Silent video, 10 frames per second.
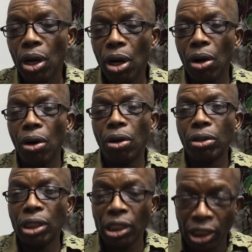or
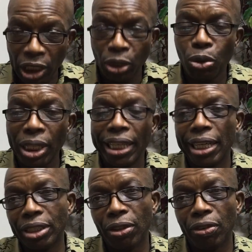see to the
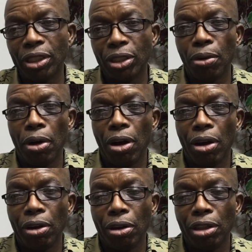case of
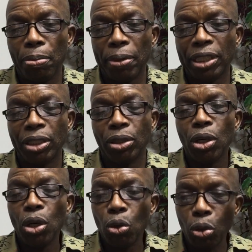the person
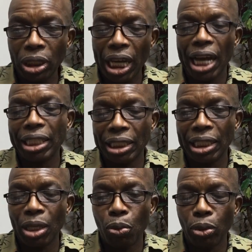who is asking
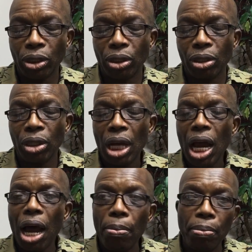the question,
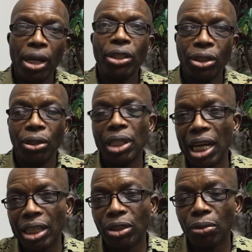and make sure they
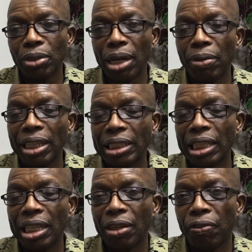are subscribers
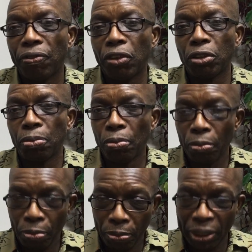in the first
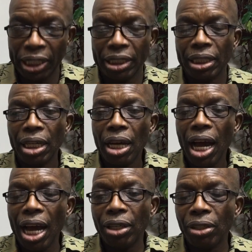place
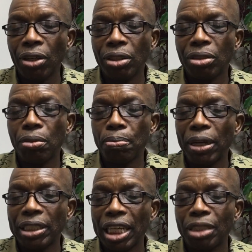and not
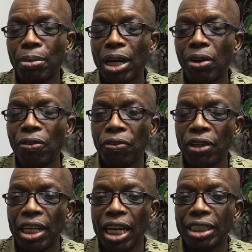passers-by or
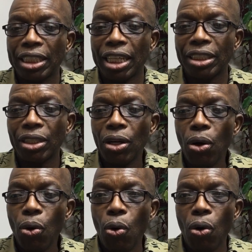freelancers
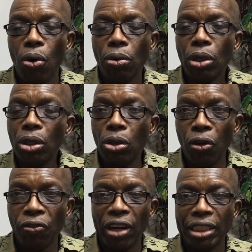or
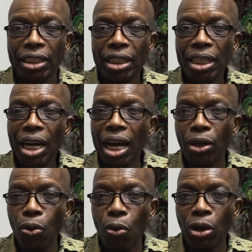loafers. I
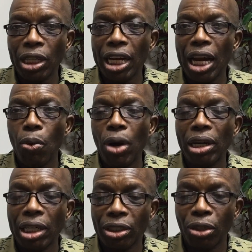don't want that. I want a
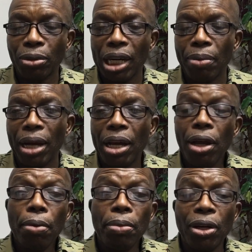real subscriber,
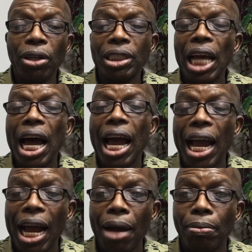because I
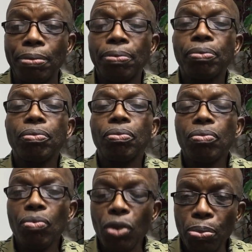am
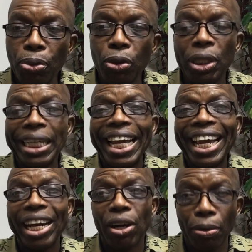building a
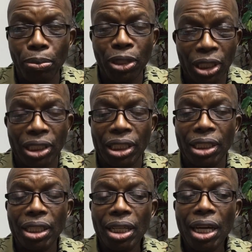community.
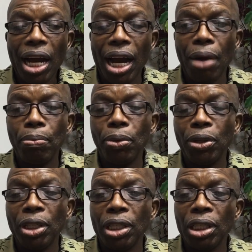I'm
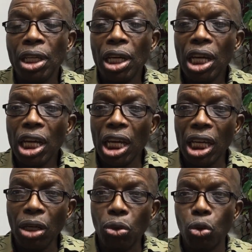building a
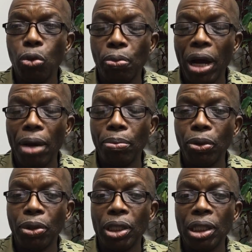group. I'm
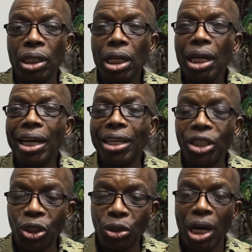building a
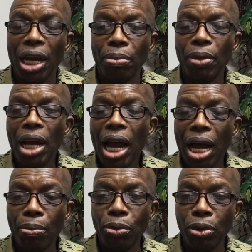tribe.
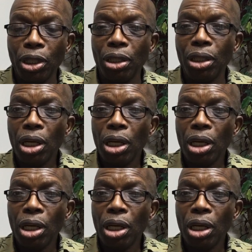I'm building